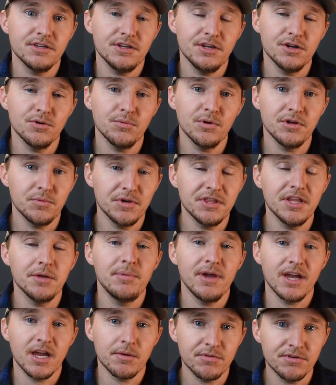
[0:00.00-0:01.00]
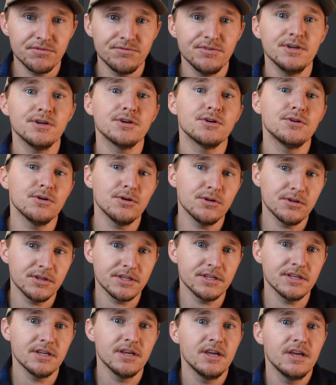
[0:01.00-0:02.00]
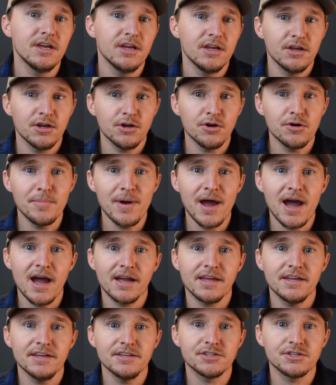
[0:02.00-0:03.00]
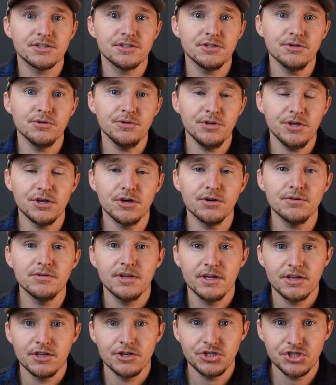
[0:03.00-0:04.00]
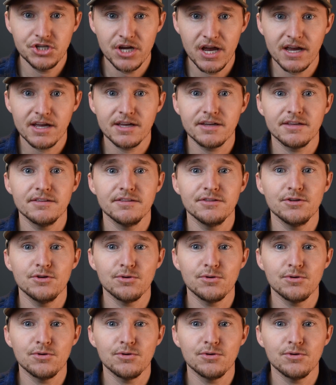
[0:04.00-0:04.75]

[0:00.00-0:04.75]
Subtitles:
when they pick up the vehicle and go back, is to check the